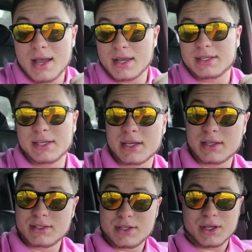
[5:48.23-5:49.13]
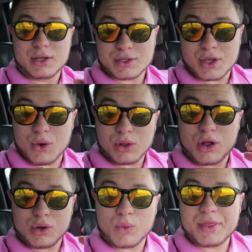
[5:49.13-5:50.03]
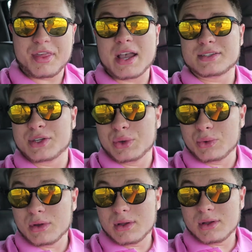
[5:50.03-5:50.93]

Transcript: idea to go along with that suit,